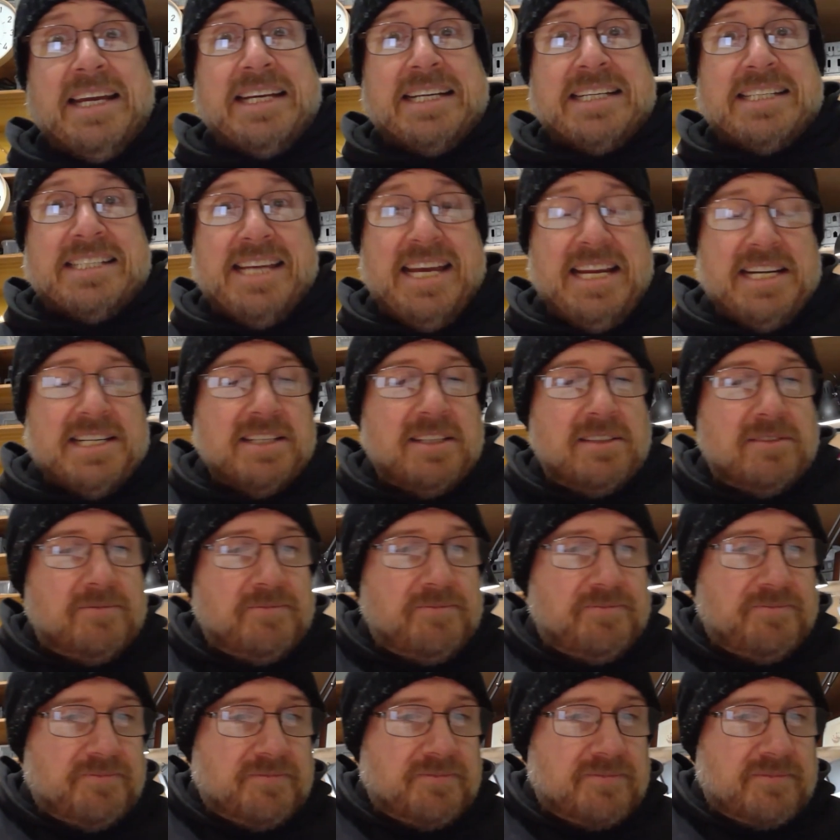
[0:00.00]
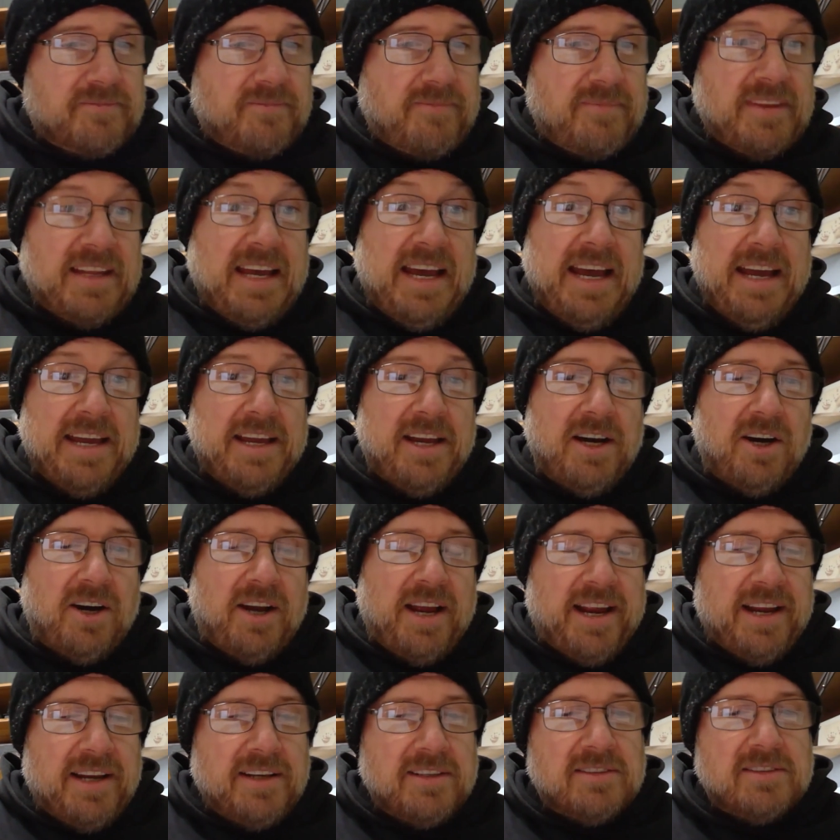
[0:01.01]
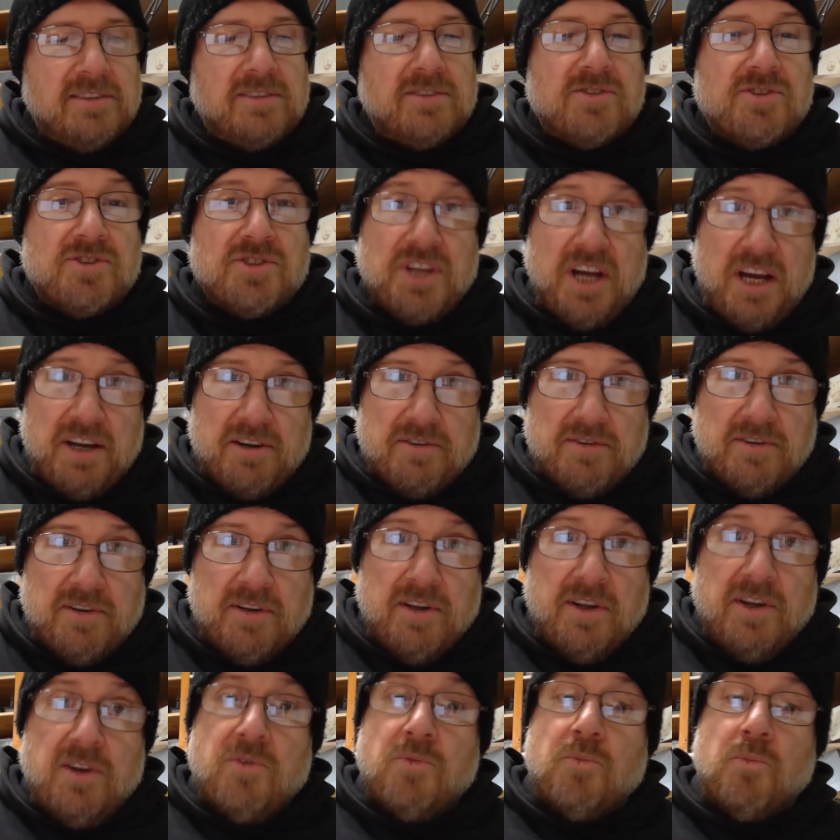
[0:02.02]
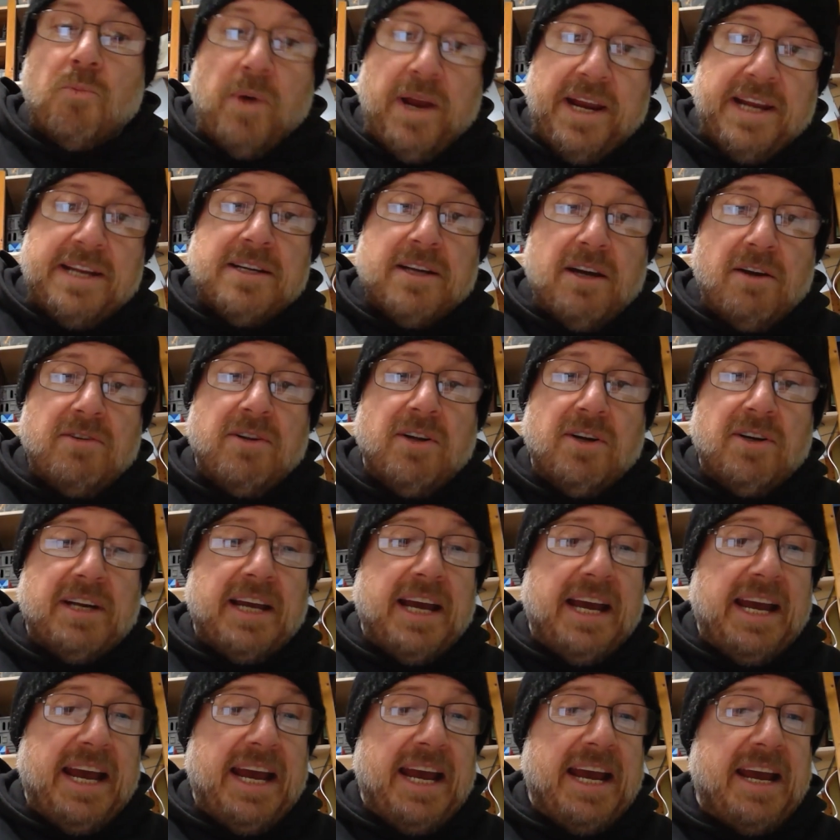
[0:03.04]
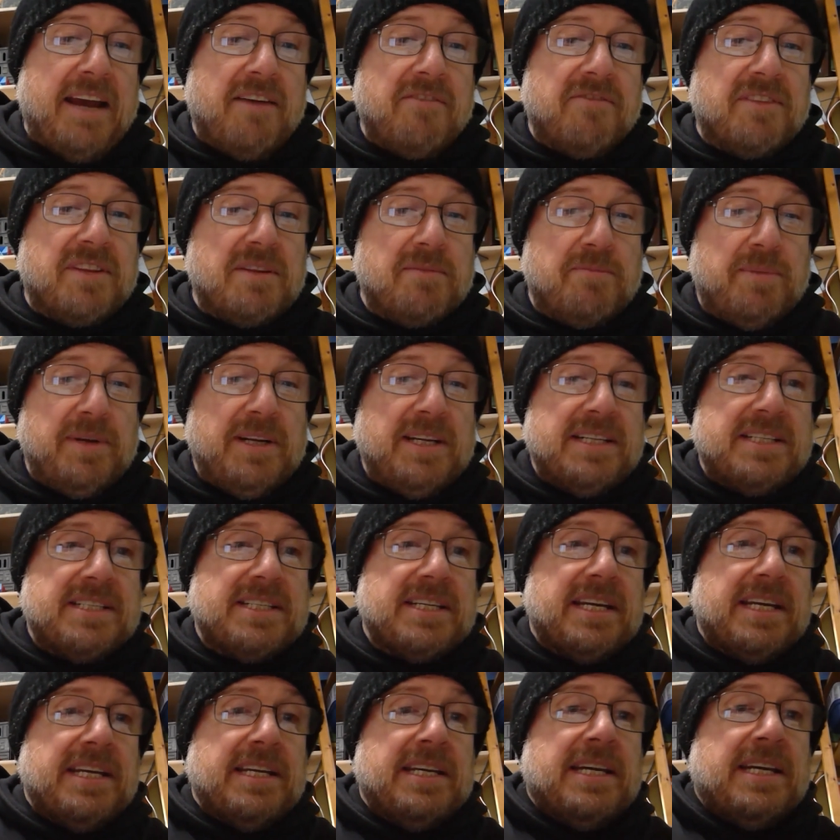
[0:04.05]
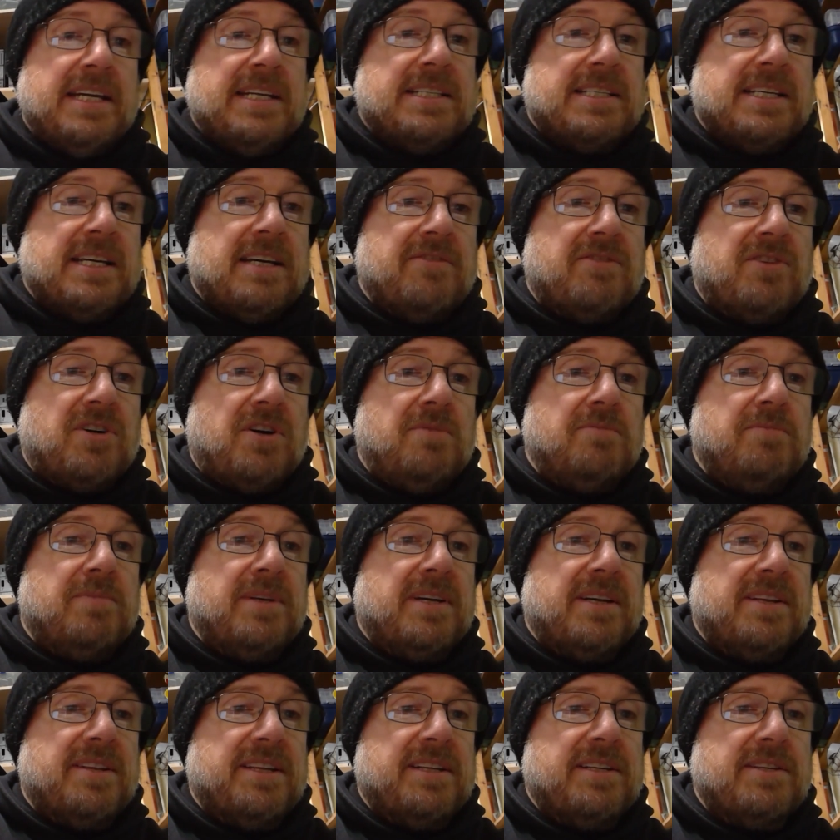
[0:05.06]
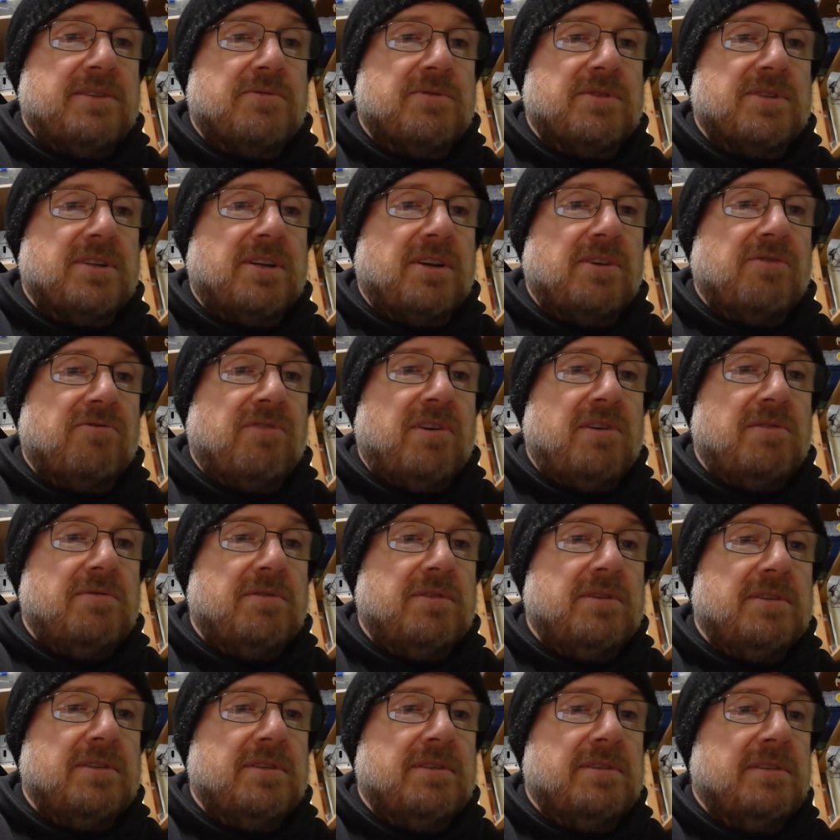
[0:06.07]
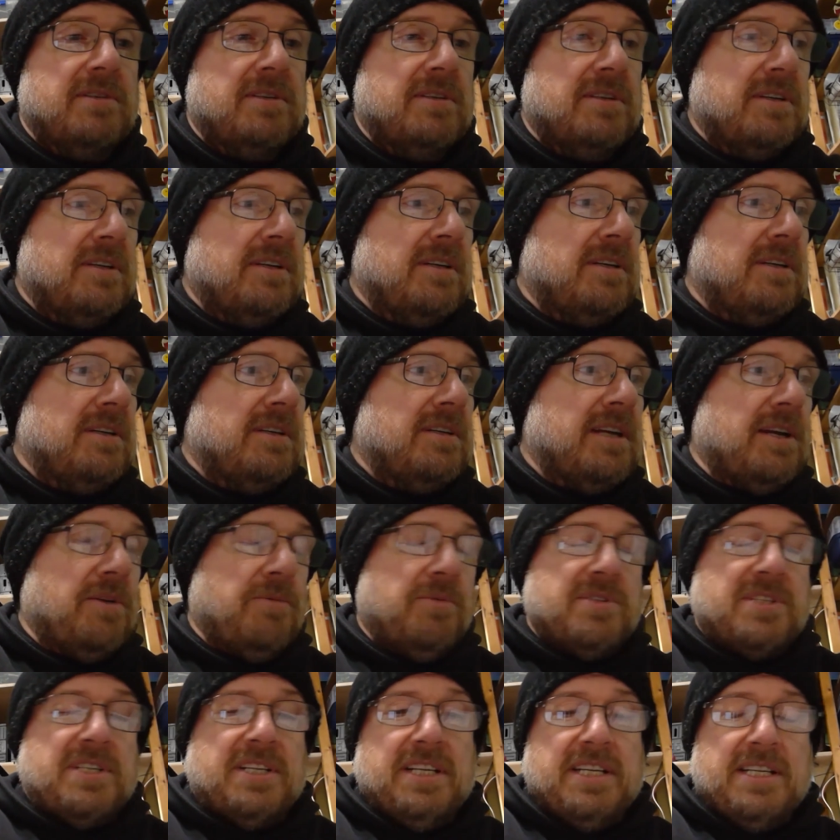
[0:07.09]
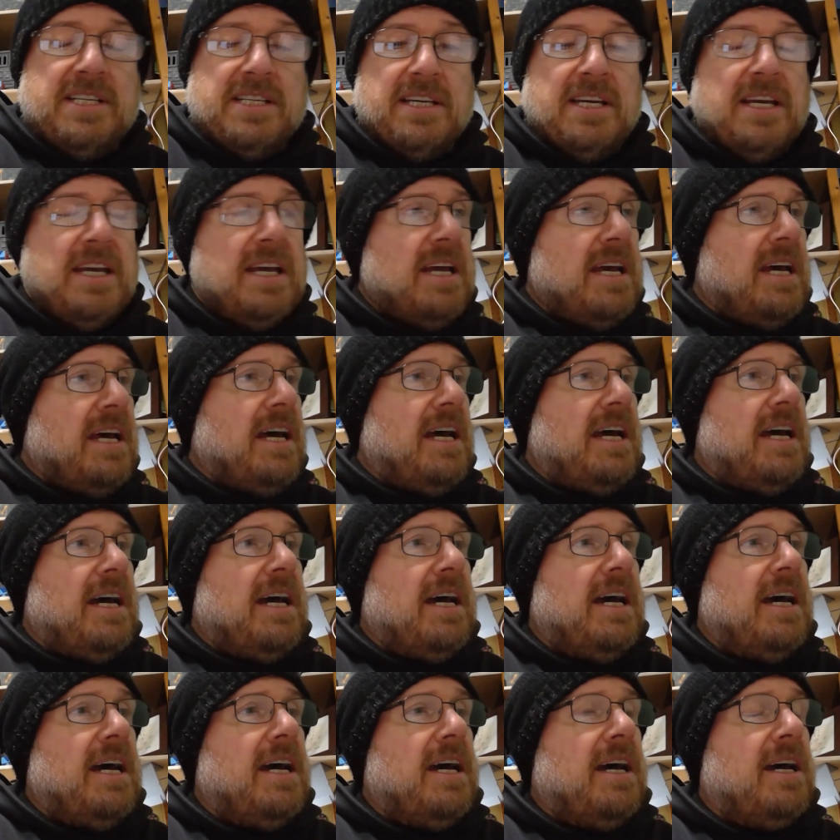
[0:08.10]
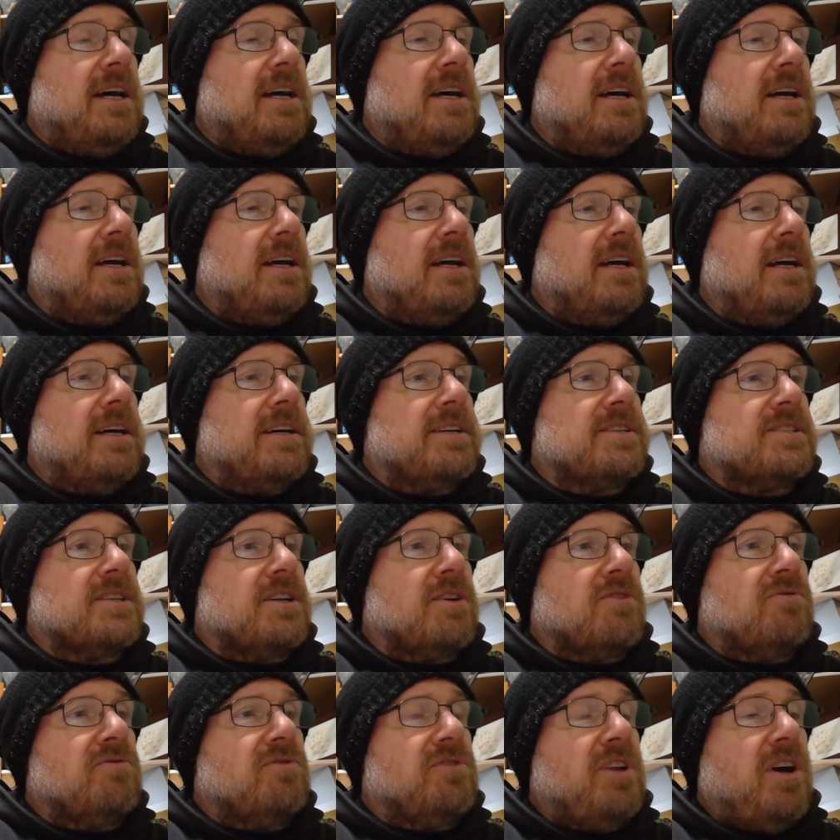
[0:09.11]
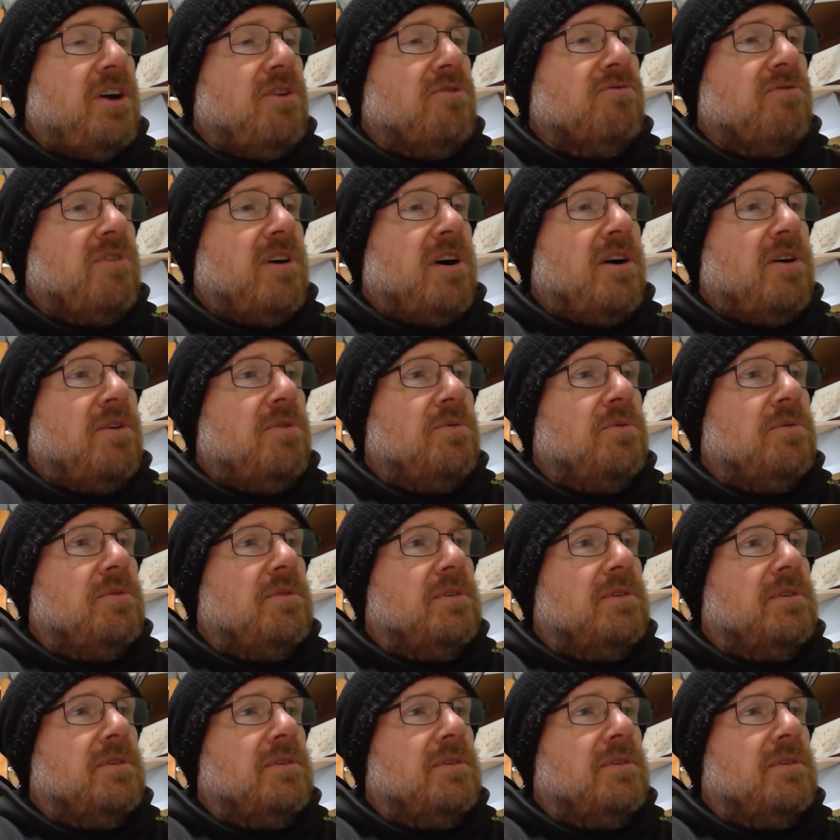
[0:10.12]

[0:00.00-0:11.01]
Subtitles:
10. AI. So, we no longer have the ability to have complex... I think this was low roll. It was indeed. So low roll,